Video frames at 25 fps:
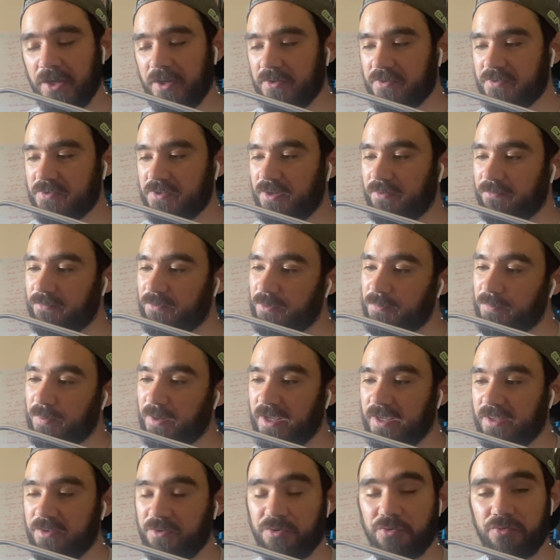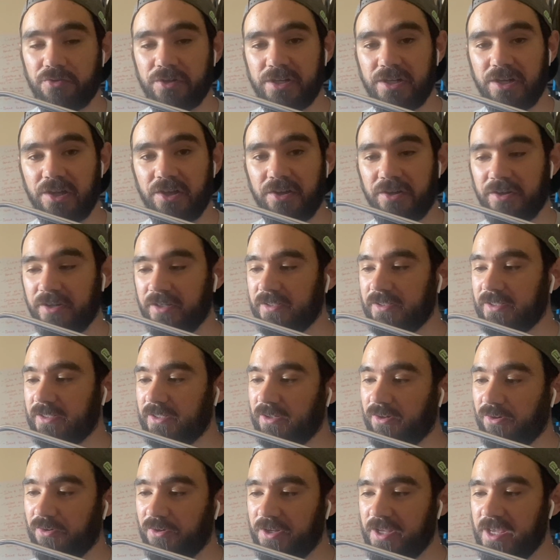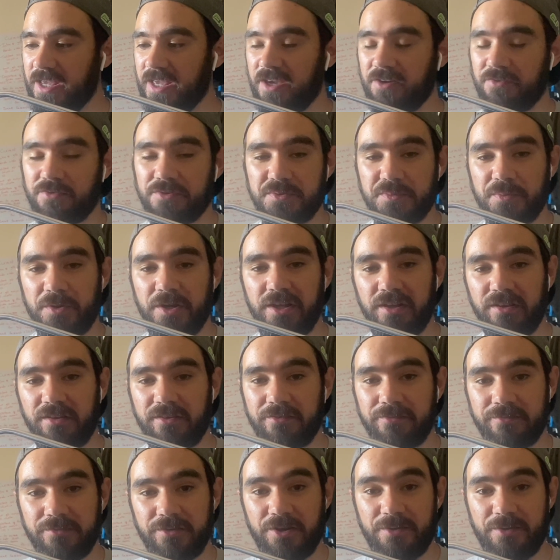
So if I play the green line on here as well,